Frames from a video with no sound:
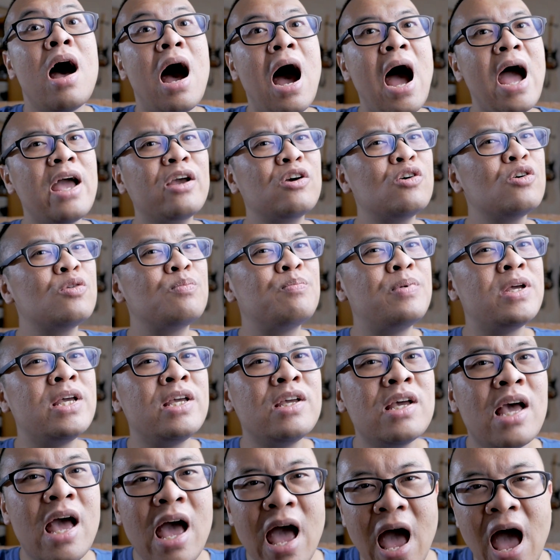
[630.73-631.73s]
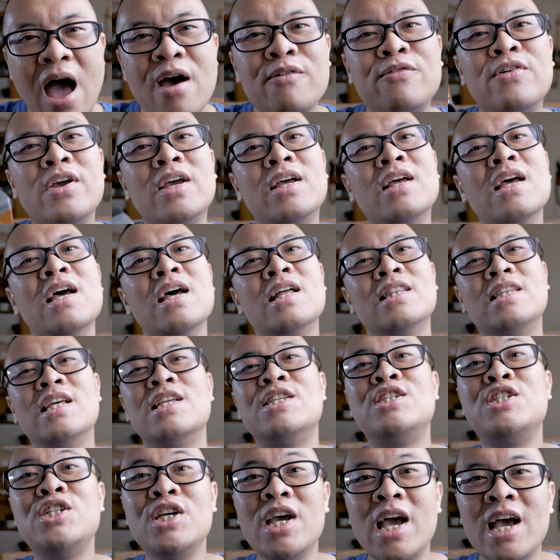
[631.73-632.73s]
I could be having
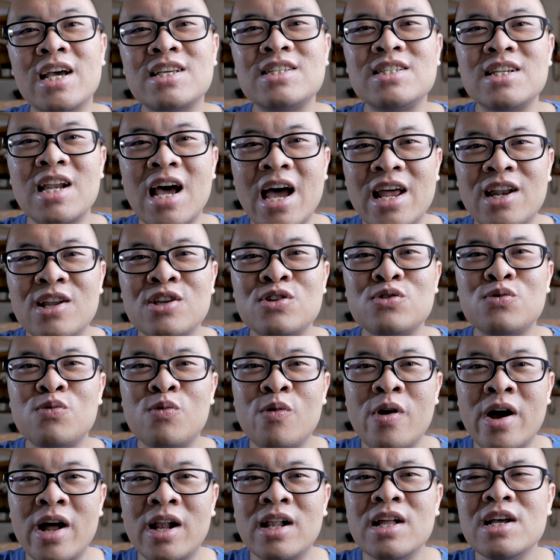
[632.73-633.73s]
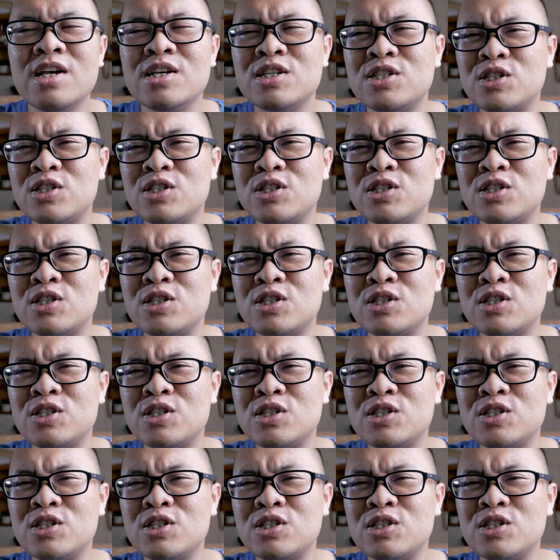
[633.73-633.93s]
the GX9 as well.